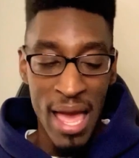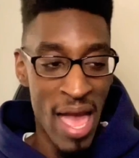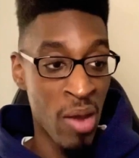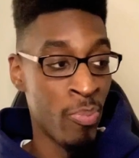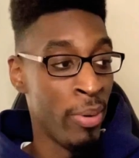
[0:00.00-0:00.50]

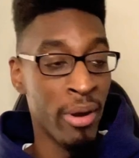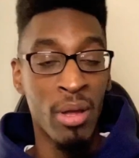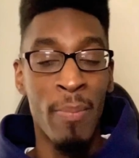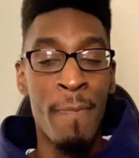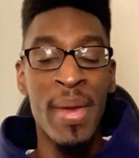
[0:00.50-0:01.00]
And
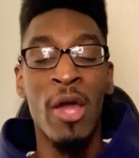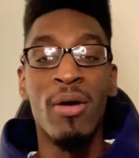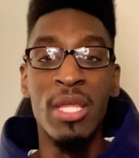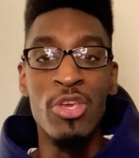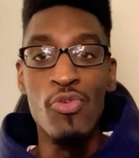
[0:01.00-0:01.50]

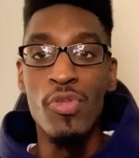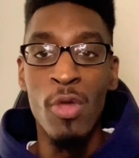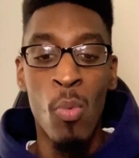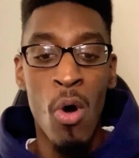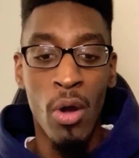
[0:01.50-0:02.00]
barely using the
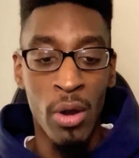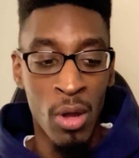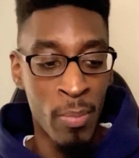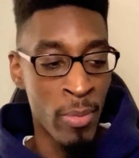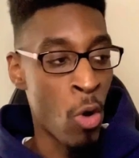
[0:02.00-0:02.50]
walker.
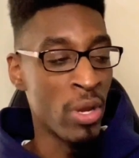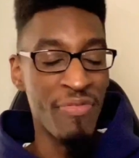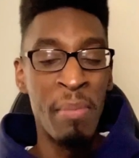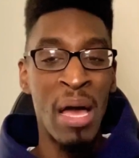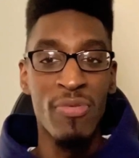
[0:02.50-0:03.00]
Only if
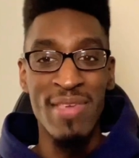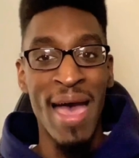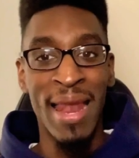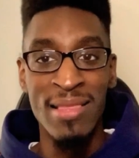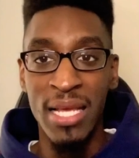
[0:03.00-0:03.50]
I'm
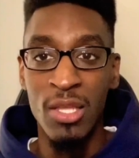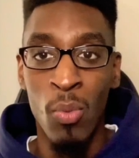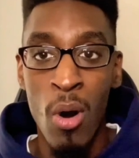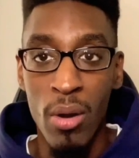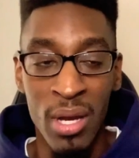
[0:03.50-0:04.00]
outside, I take the
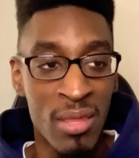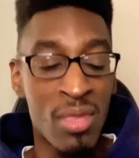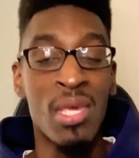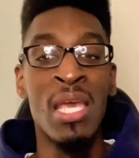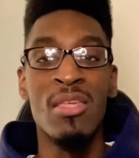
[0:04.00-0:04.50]
walker because
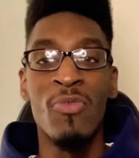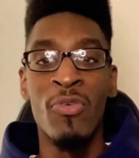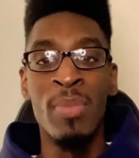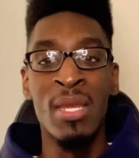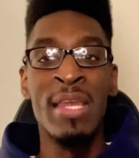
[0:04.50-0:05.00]
it's easier for
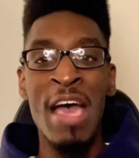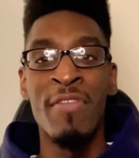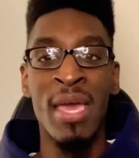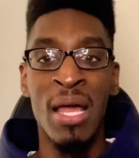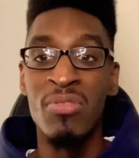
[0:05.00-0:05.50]
me to
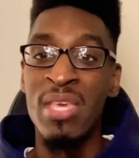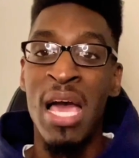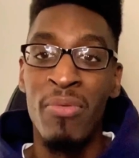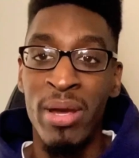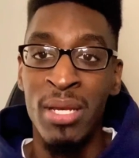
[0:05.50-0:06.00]
navigate
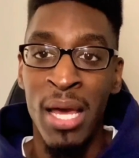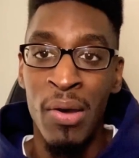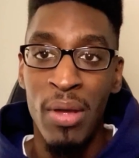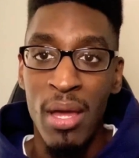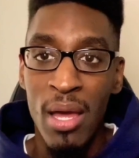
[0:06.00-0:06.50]
outside right now
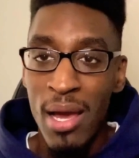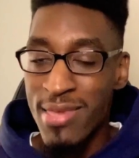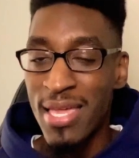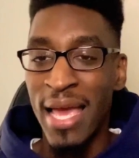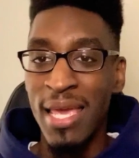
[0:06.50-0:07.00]

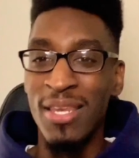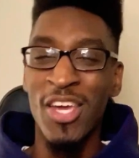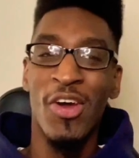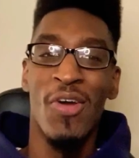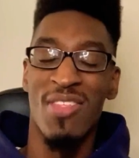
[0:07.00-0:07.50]
until I get
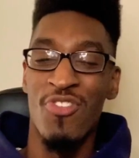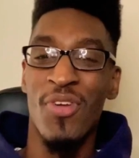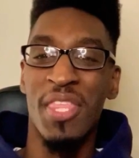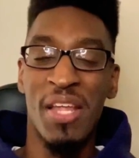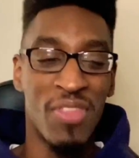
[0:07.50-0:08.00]
courage and
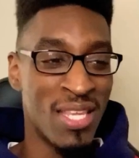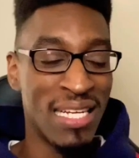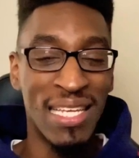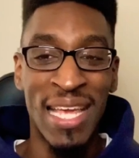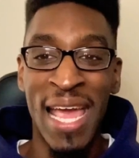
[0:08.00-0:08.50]
strength enough to take
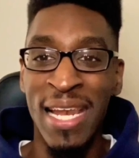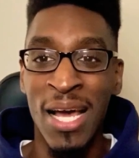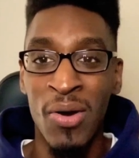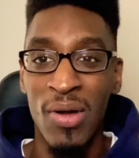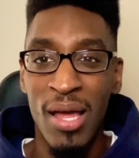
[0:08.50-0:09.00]
the cane
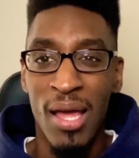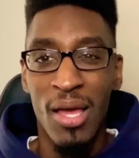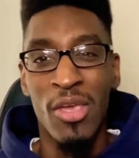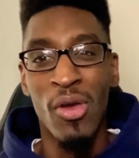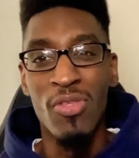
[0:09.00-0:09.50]
out.
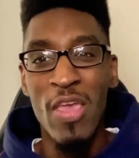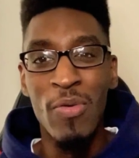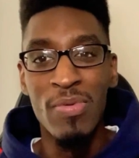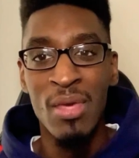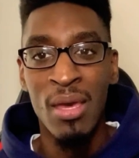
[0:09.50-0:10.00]
You understand what
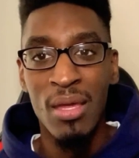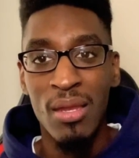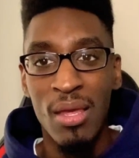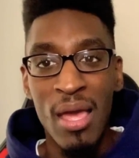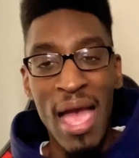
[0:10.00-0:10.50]
I'm saying?
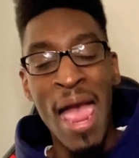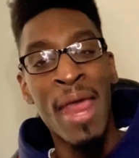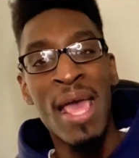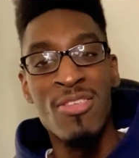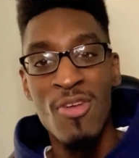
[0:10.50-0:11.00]
And
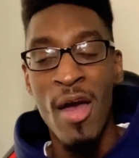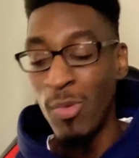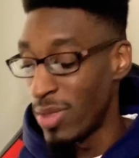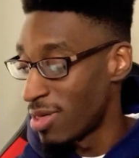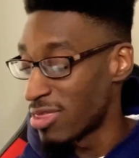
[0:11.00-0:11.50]
that started
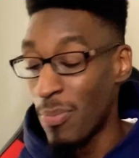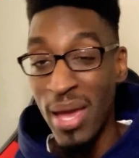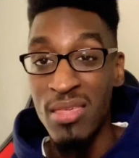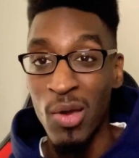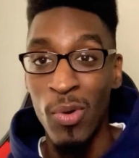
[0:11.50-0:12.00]
with just the
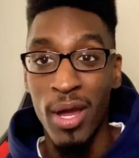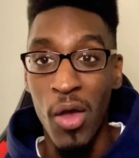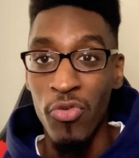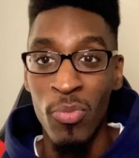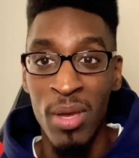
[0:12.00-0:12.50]
basic
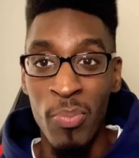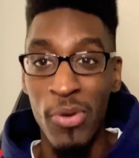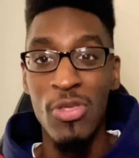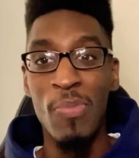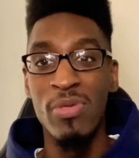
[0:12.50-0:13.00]
workouts for me.
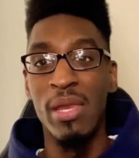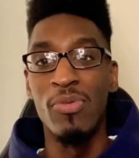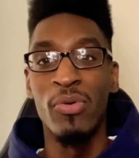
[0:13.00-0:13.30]
Push-ups, sit-ups, and